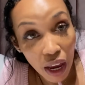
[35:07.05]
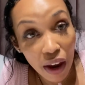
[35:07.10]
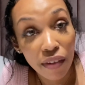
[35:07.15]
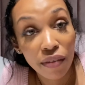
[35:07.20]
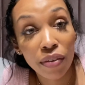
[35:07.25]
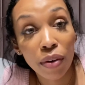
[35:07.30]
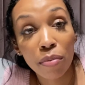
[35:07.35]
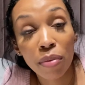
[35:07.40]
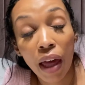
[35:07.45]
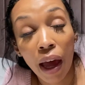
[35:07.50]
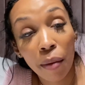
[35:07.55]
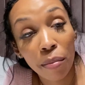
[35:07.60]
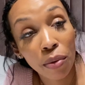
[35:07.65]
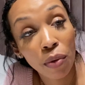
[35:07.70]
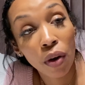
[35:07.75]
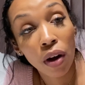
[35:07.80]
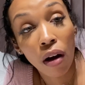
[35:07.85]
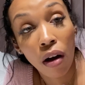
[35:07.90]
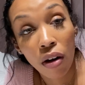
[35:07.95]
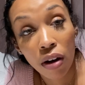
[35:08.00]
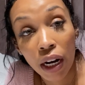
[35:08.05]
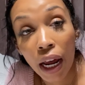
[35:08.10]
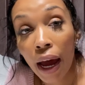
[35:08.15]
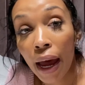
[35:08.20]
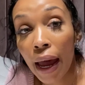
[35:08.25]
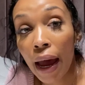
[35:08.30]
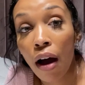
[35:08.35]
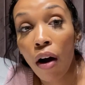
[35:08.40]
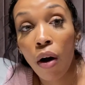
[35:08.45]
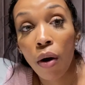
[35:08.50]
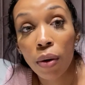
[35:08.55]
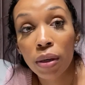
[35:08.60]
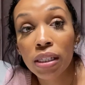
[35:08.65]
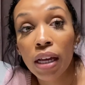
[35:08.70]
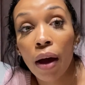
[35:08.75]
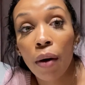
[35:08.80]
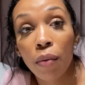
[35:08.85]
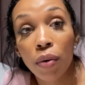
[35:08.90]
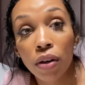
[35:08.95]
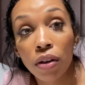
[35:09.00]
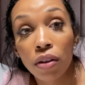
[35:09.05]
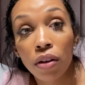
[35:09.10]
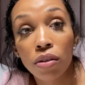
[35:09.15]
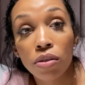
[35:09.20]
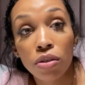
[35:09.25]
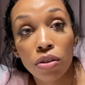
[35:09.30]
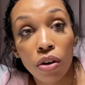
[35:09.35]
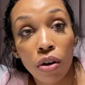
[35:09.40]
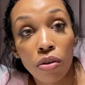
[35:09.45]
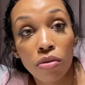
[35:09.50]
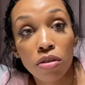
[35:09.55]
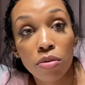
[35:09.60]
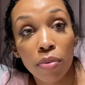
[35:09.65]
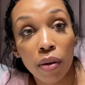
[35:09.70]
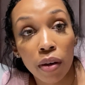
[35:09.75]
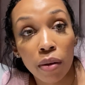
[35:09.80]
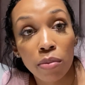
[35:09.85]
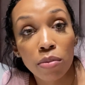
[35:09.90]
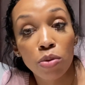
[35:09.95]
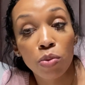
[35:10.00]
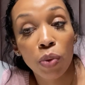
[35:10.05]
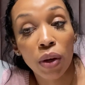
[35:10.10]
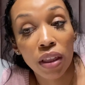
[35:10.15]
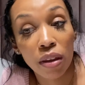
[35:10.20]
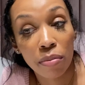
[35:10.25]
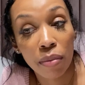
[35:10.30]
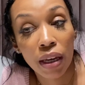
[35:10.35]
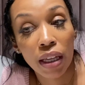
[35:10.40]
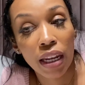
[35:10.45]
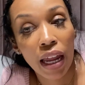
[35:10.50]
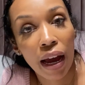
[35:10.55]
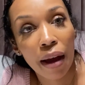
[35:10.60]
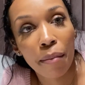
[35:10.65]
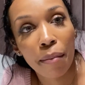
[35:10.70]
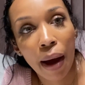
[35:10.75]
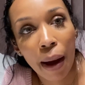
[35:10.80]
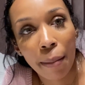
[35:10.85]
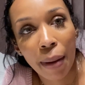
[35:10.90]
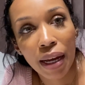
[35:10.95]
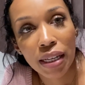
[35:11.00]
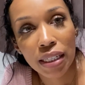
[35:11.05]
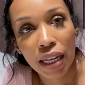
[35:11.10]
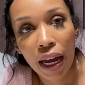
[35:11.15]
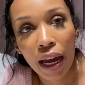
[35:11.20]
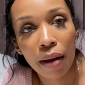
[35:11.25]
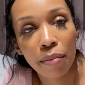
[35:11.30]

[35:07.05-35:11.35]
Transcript: from that point on, I had always had one of those nose bulbs with me, like, by my side,